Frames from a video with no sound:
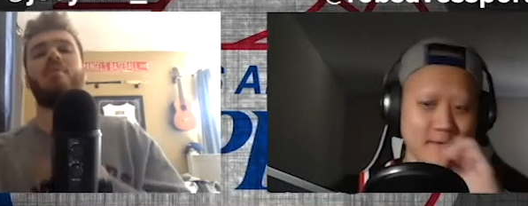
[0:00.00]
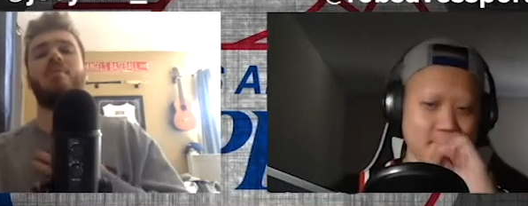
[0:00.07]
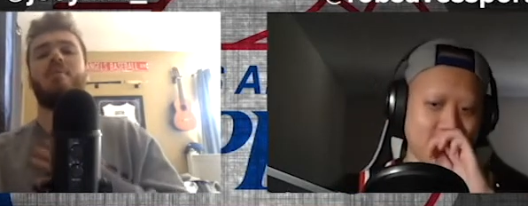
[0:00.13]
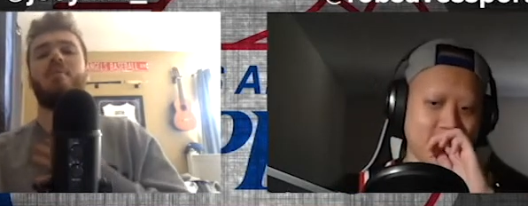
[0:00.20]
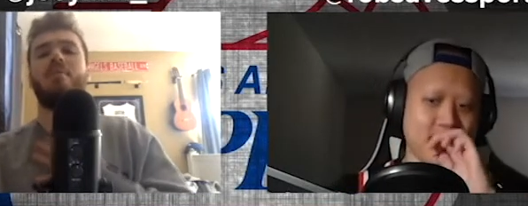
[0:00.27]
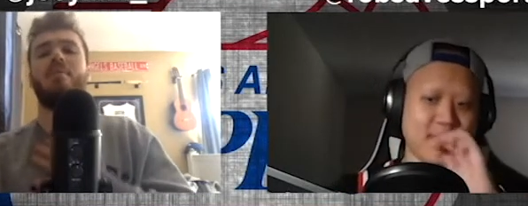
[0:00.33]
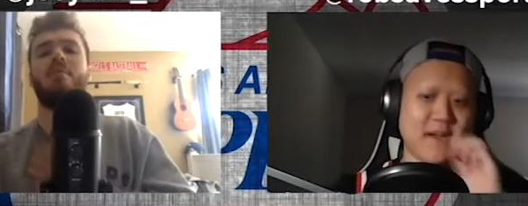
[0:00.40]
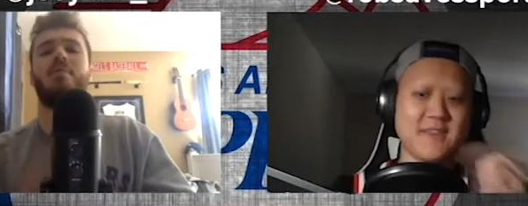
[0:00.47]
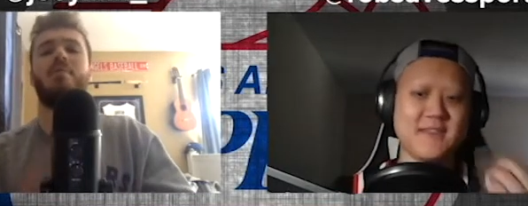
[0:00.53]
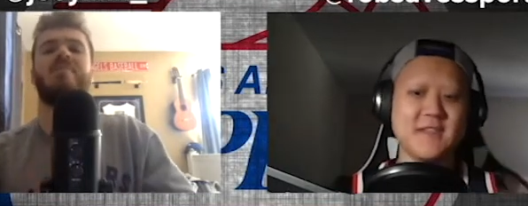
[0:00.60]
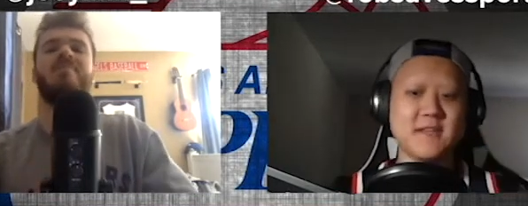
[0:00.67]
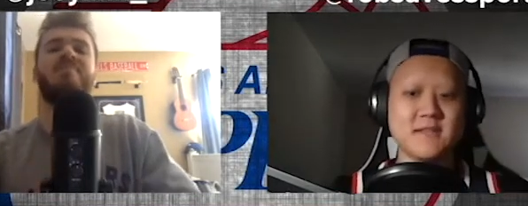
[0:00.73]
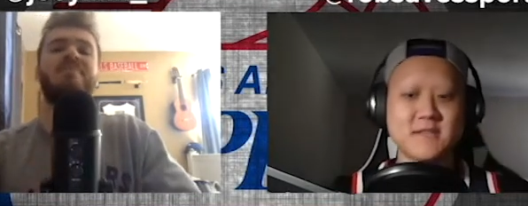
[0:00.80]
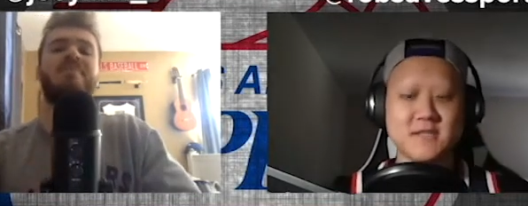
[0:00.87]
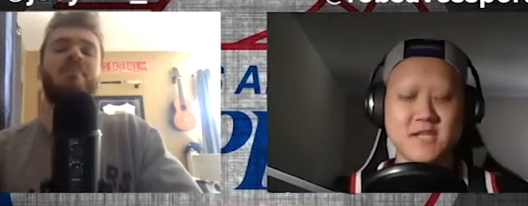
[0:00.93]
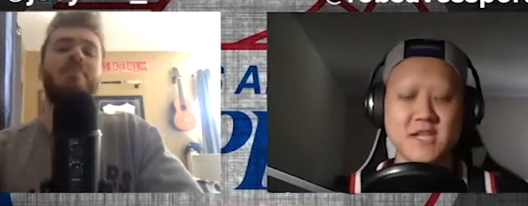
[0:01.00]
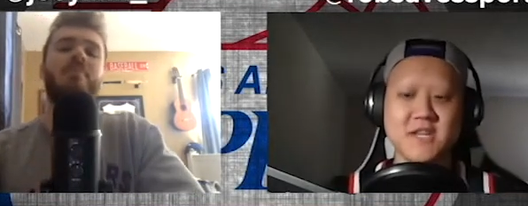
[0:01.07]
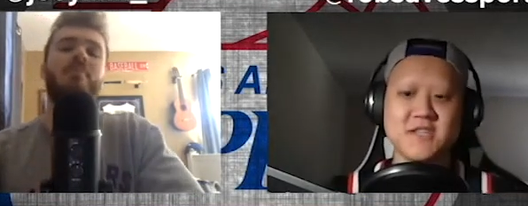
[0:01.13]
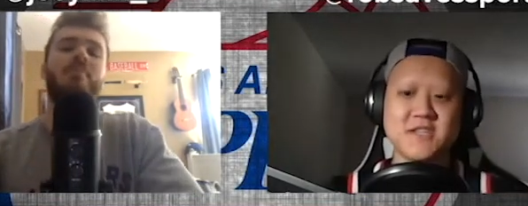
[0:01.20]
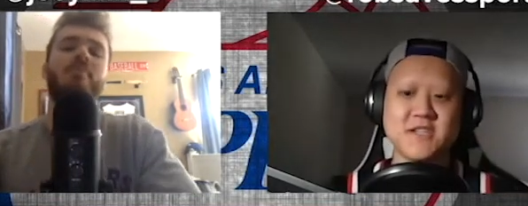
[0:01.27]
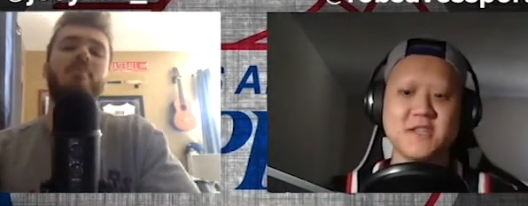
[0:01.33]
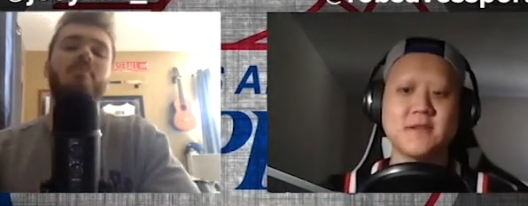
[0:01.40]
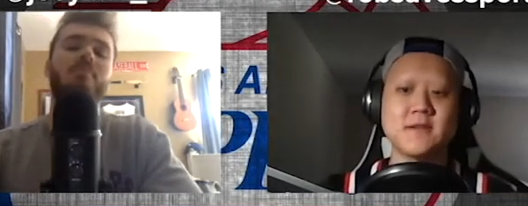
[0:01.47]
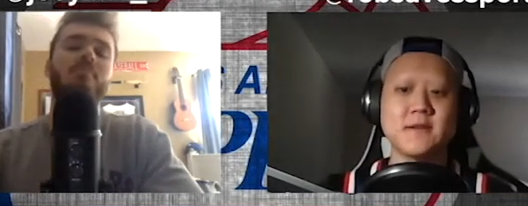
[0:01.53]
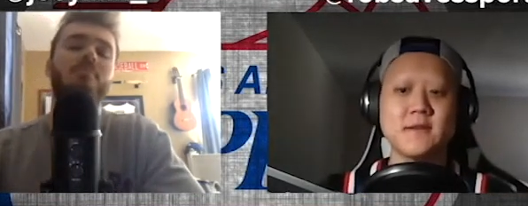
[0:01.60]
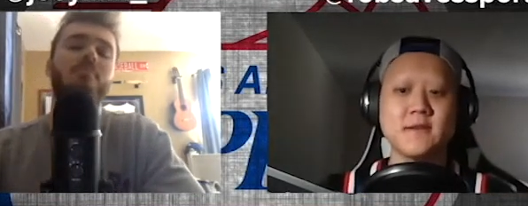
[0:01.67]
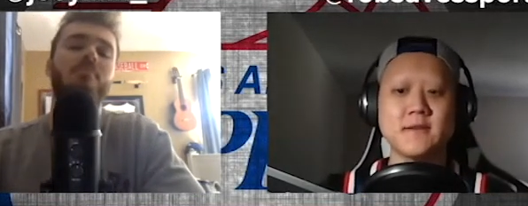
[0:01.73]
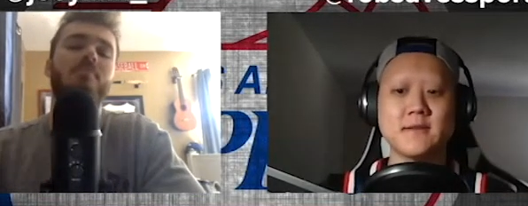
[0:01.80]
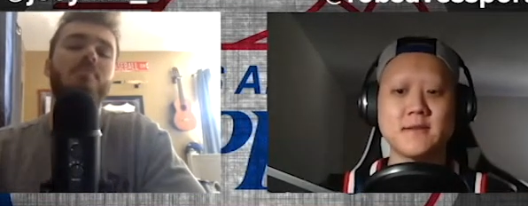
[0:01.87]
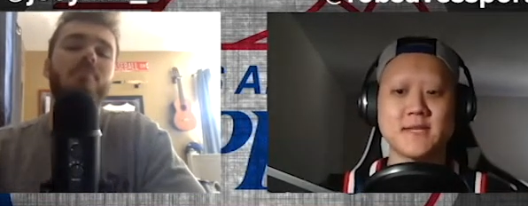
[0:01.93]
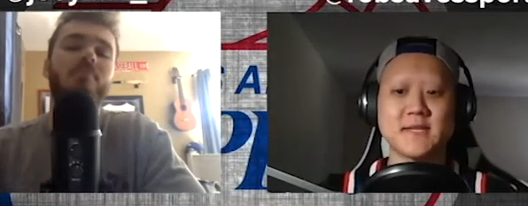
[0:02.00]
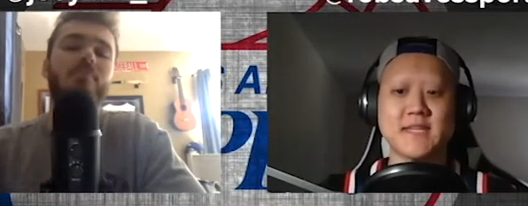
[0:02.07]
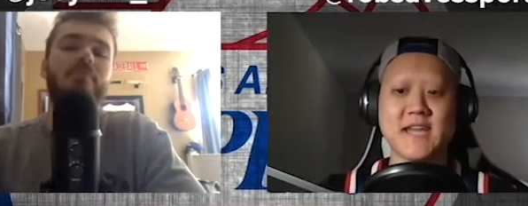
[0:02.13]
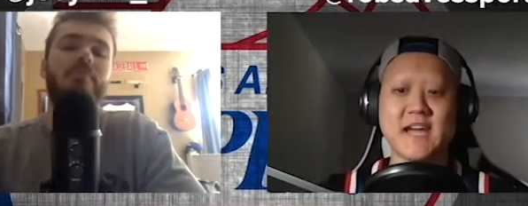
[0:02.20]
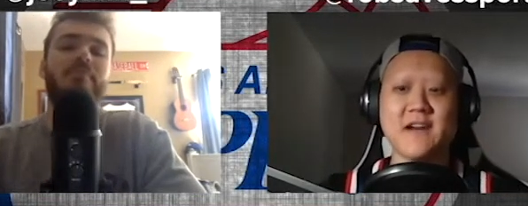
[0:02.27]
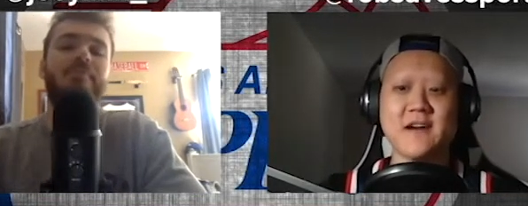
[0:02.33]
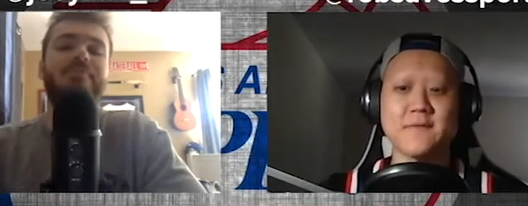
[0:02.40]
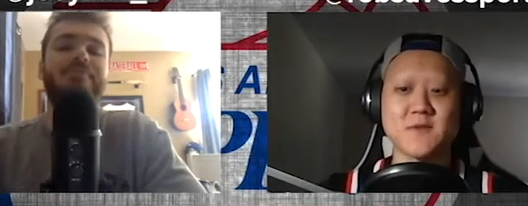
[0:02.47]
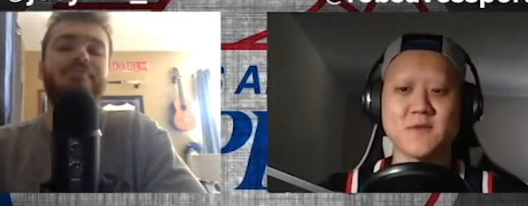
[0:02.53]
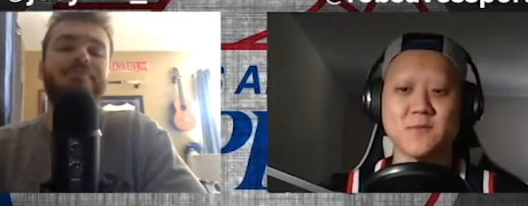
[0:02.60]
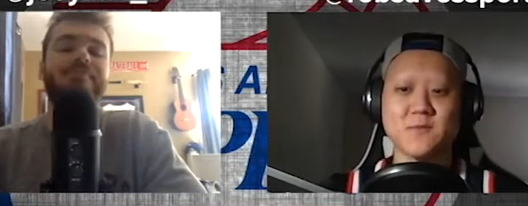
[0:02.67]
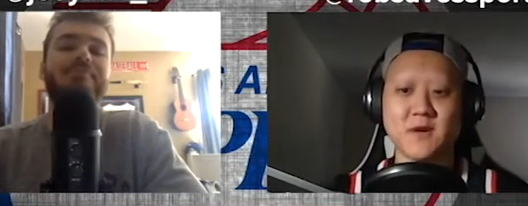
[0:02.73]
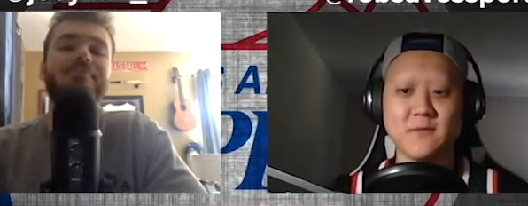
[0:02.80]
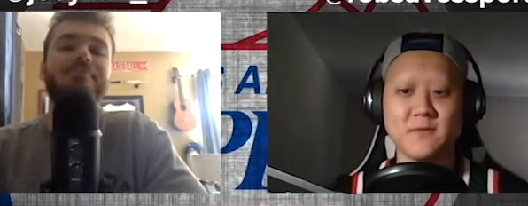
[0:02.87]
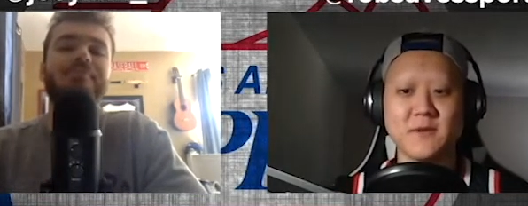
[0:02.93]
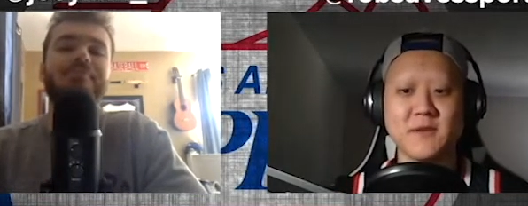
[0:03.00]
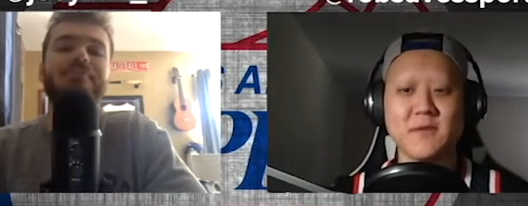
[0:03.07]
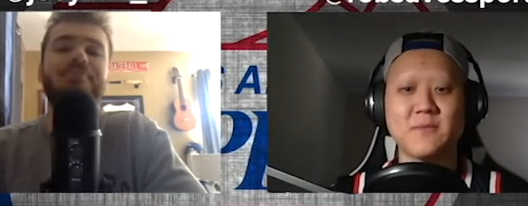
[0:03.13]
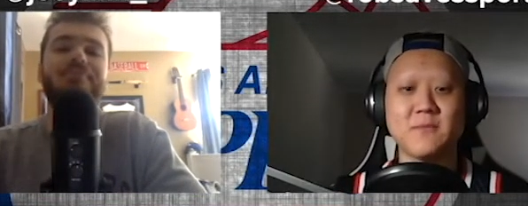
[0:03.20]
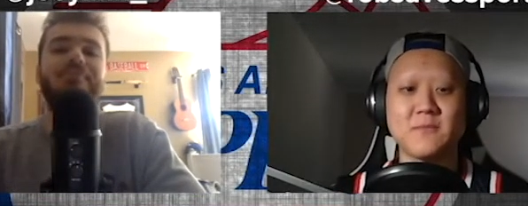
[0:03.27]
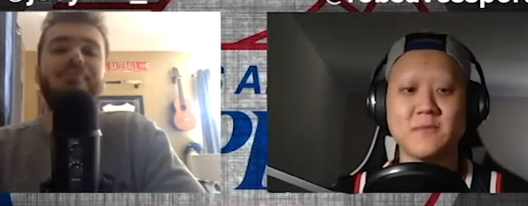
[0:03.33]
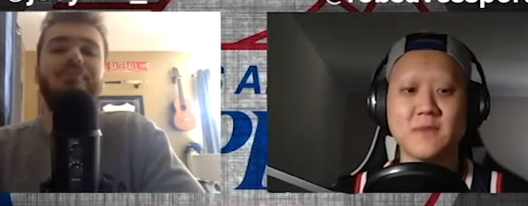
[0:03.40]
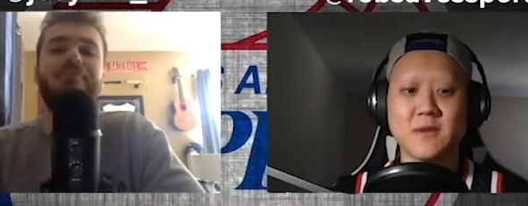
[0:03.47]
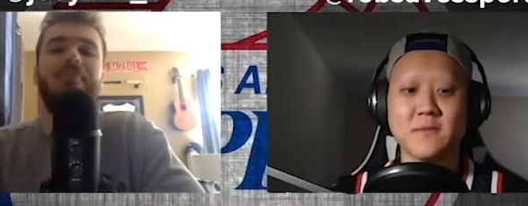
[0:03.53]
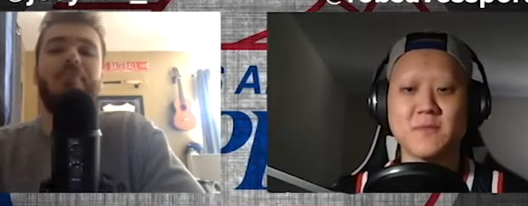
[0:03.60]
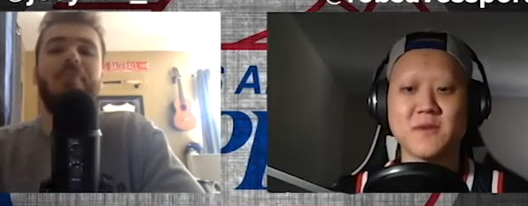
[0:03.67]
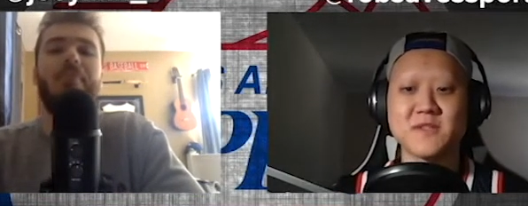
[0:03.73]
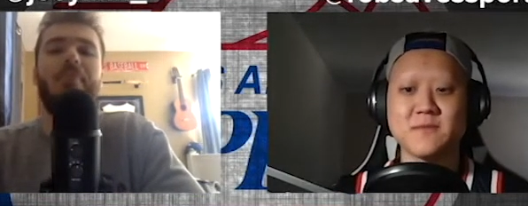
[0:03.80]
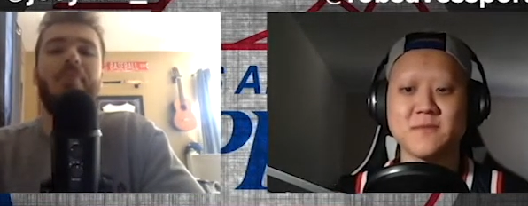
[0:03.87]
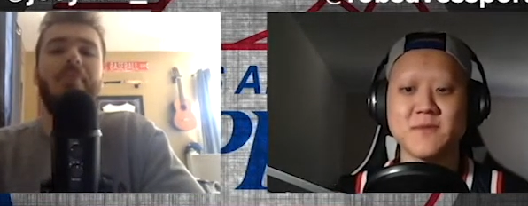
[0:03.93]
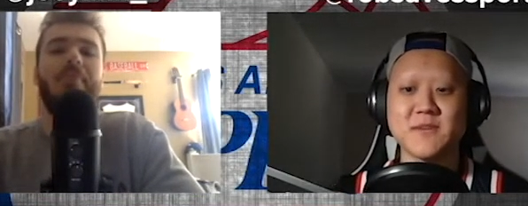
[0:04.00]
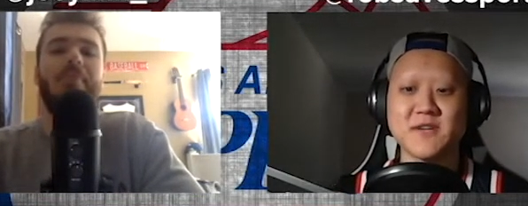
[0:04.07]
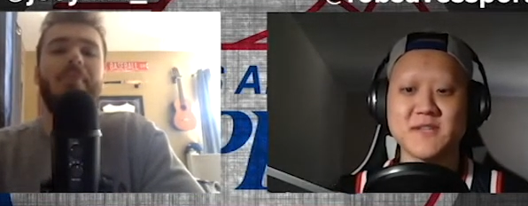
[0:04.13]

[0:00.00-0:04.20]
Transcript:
Speaker 1: I think changing the staff was probably a much a bigger